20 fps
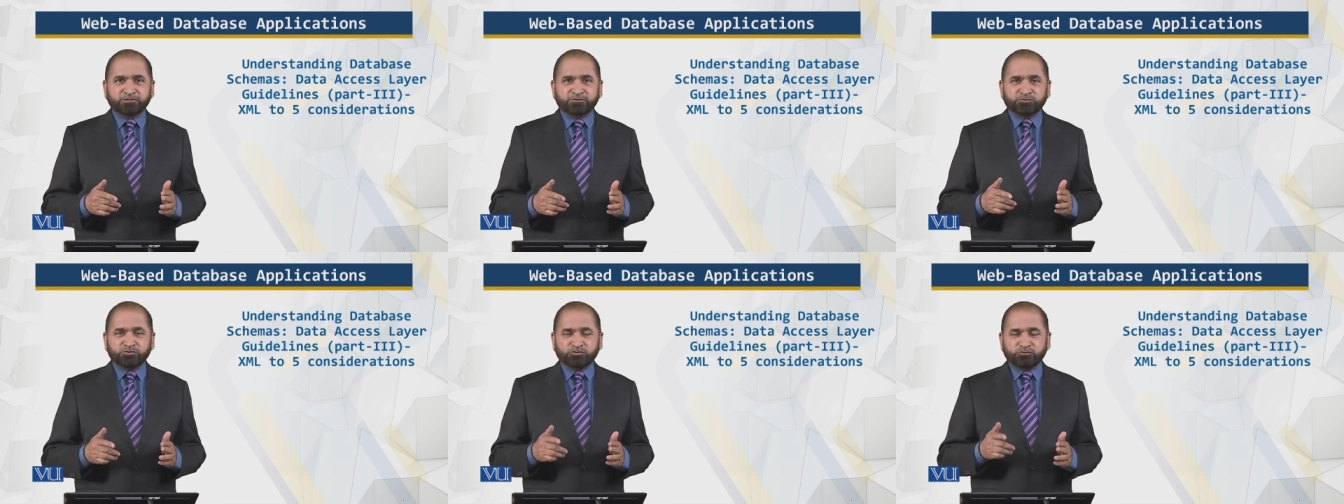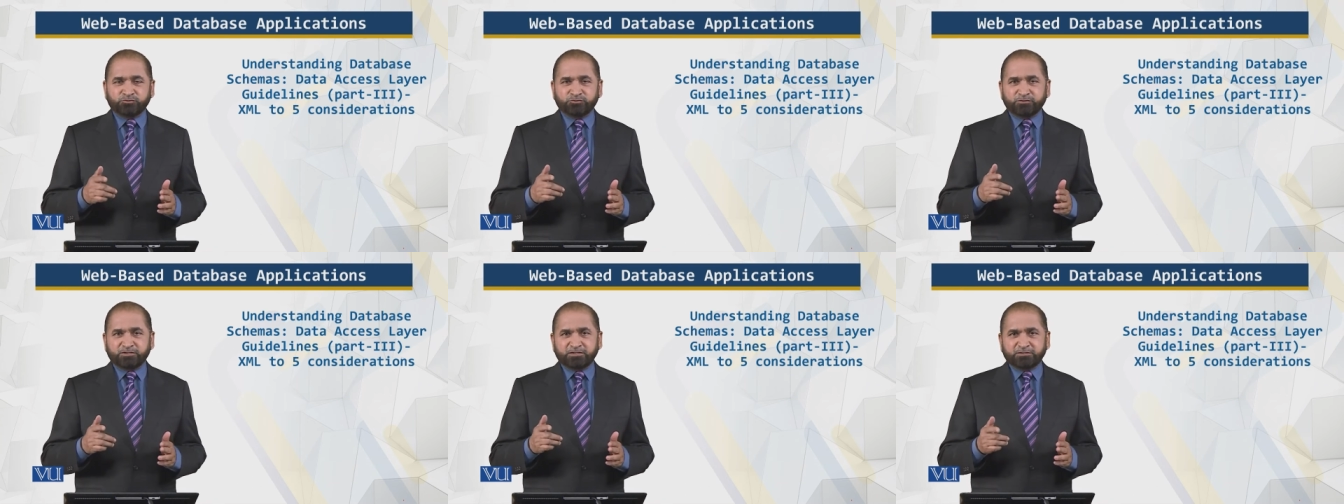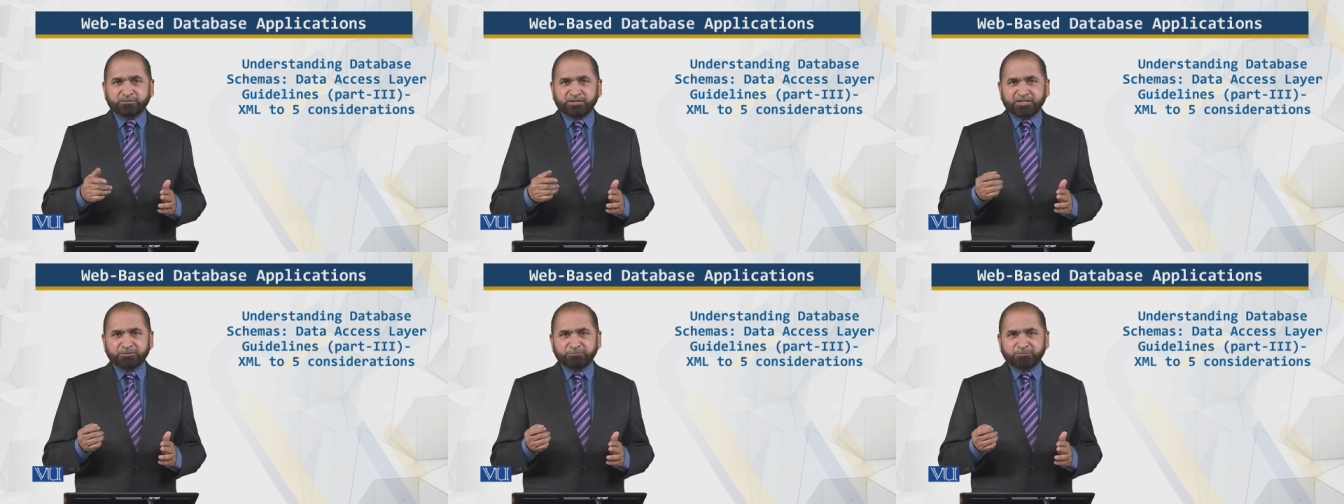So
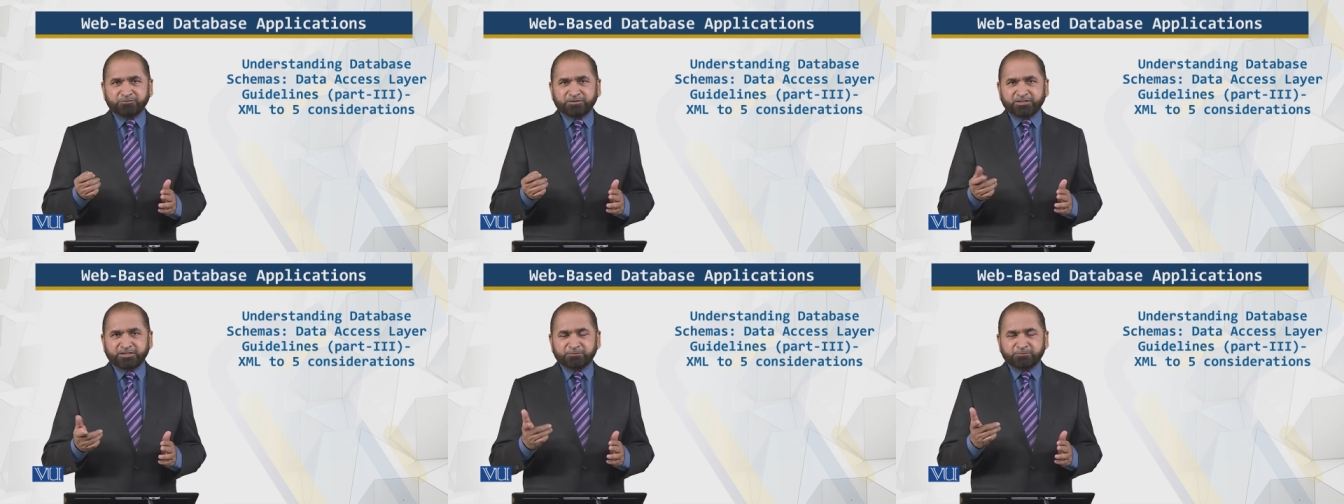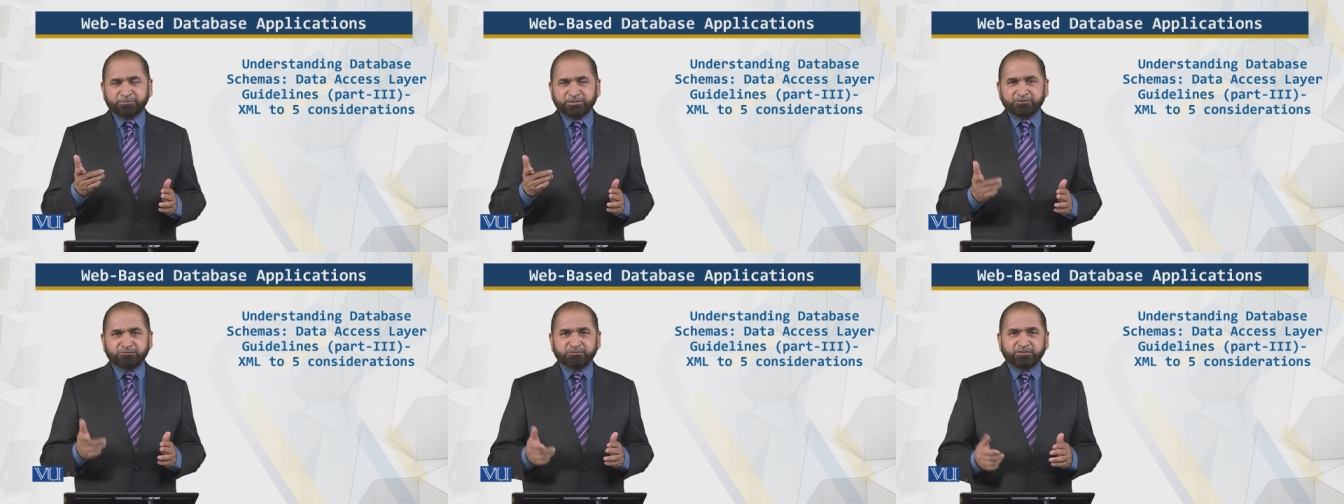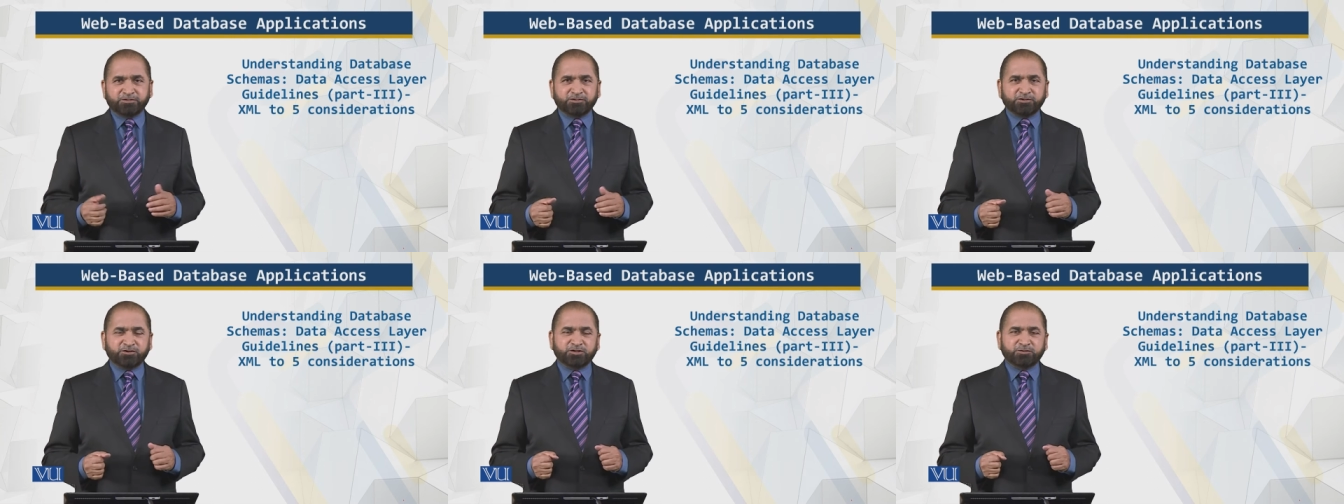let me very
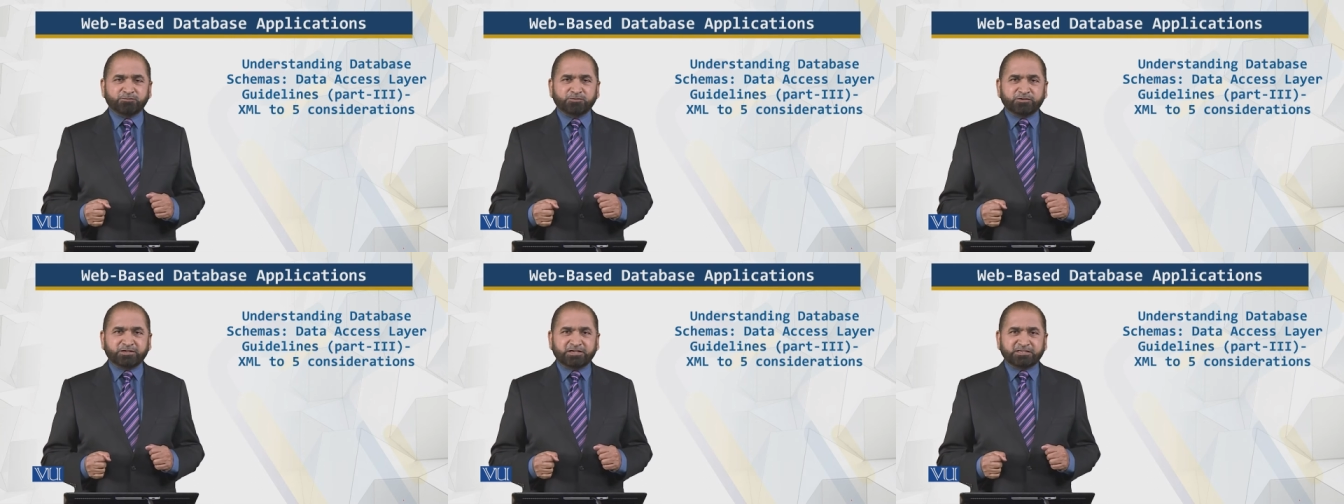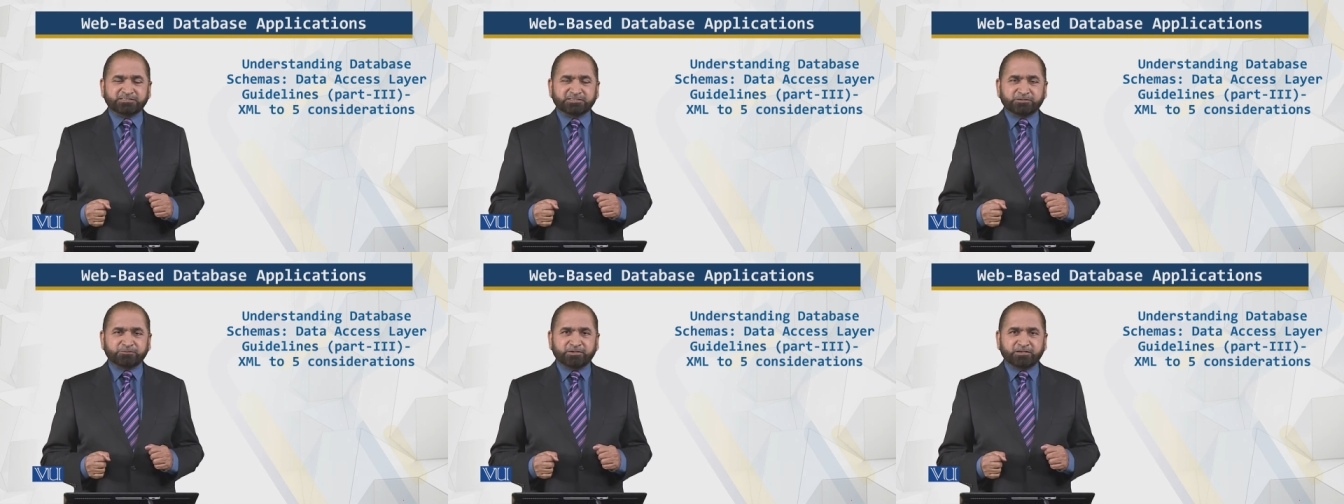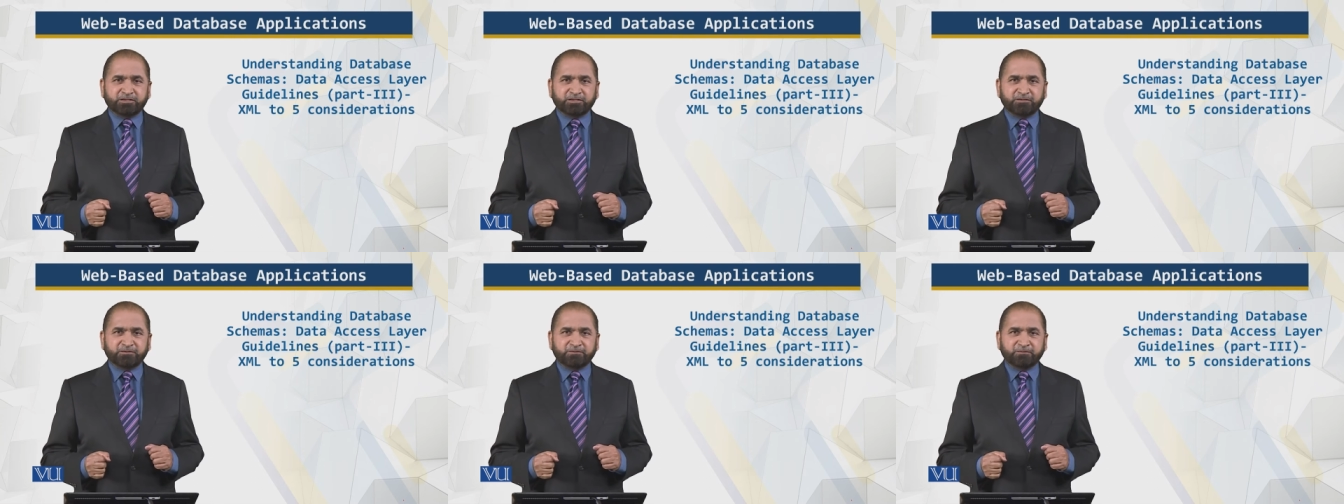briefly talk about
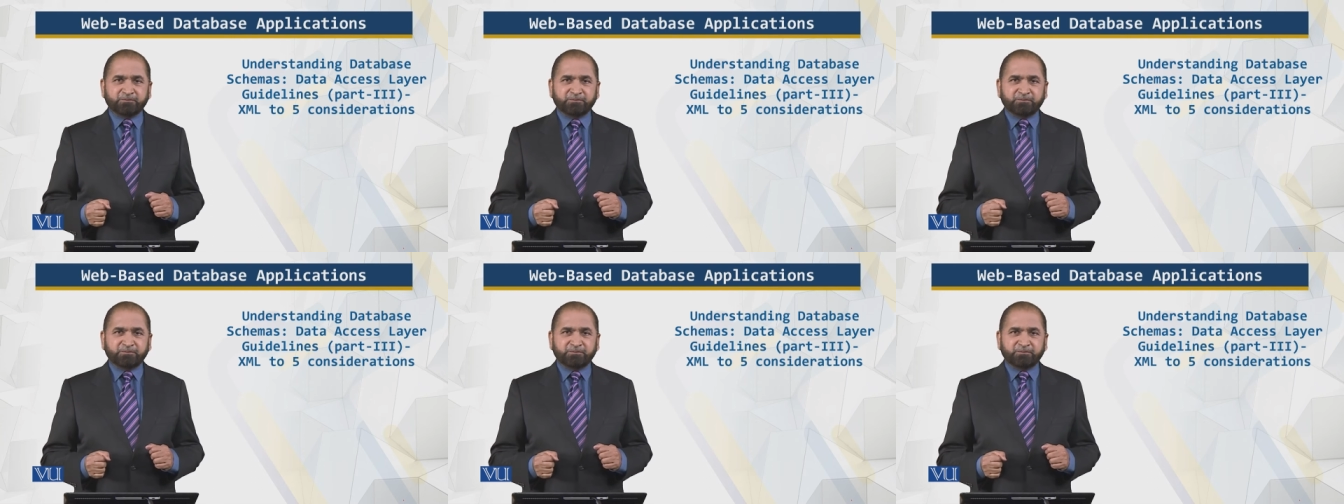XML.